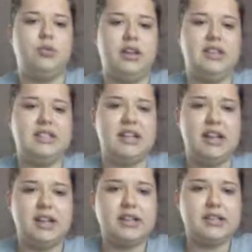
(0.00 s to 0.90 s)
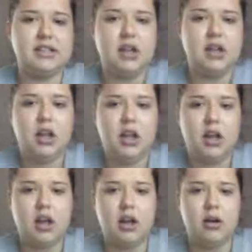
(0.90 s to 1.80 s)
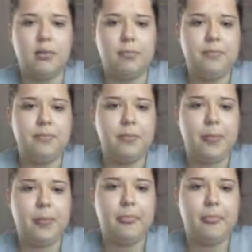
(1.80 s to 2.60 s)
Okay, 26. Are